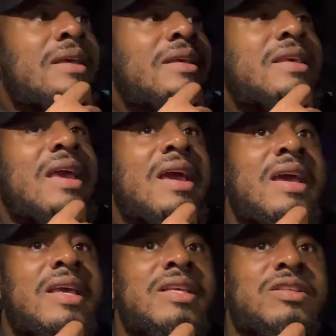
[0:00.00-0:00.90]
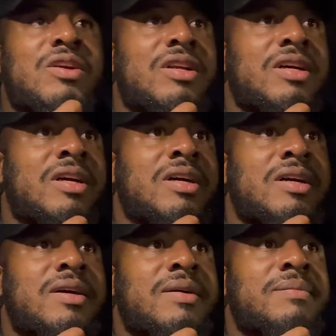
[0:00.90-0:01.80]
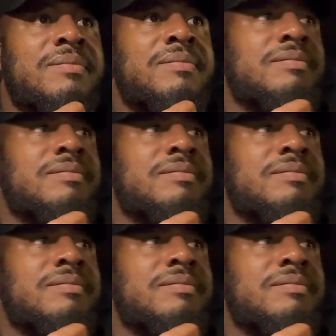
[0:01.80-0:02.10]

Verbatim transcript: yeah, he's going to um,